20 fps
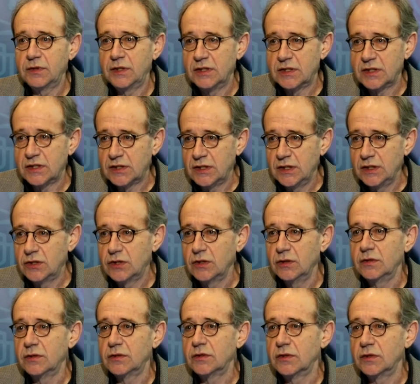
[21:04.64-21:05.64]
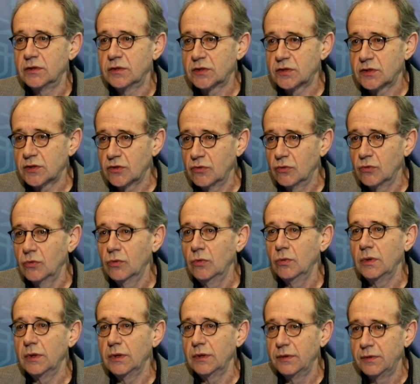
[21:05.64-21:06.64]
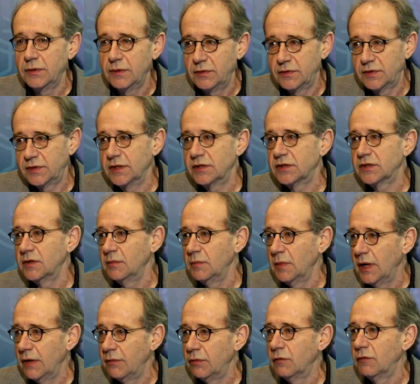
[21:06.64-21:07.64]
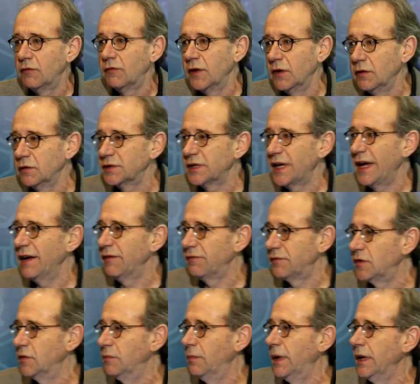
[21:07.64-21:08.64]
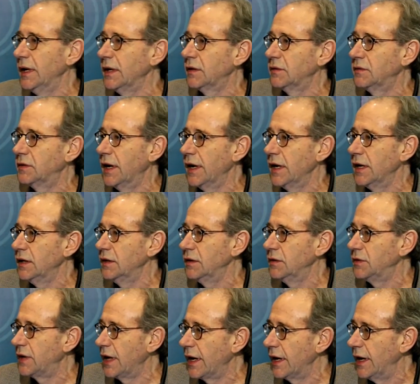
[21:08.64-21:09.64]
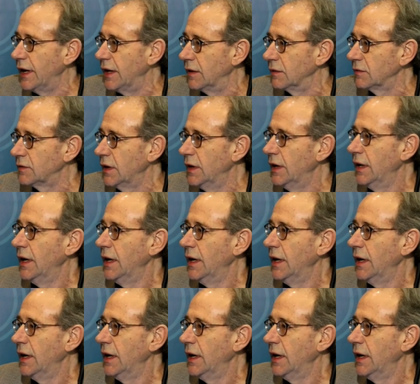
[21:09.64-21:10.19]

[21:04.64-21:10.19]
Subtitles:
decisions that school and system level folks have to make day in and day out,